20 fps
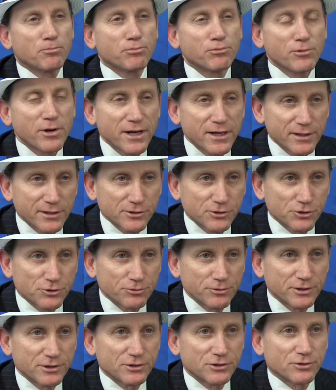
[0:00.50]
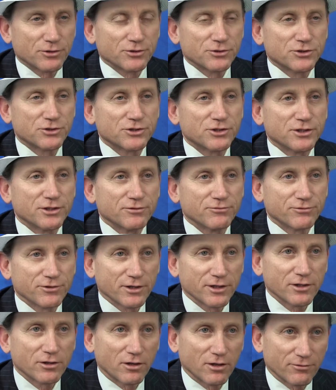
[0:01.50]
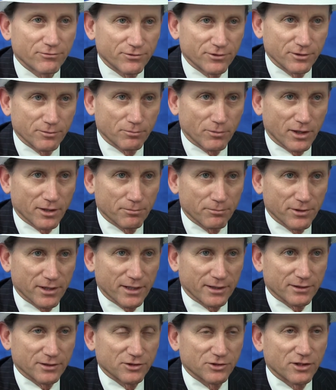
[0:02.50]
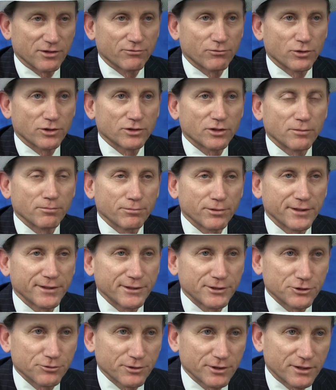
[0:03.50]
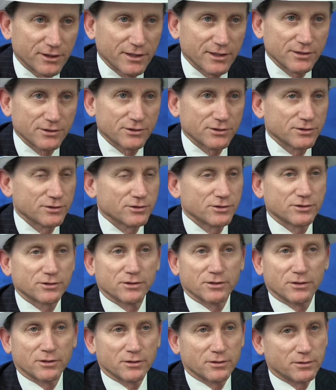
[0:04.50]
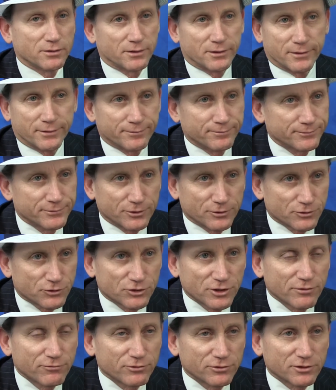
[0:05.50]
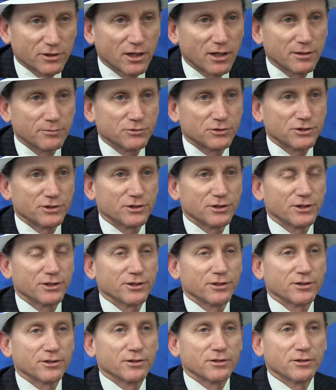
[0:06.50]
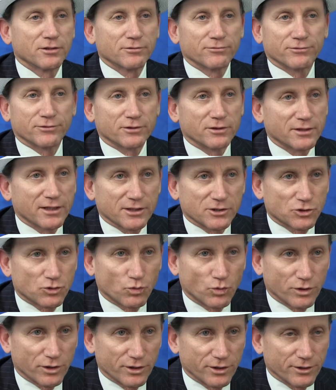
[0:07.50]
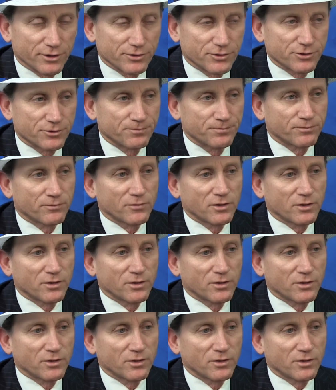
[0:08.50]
Brain injuries are seen very often in my practice. I've worked on brain injury cases several times a year for the last 20 years.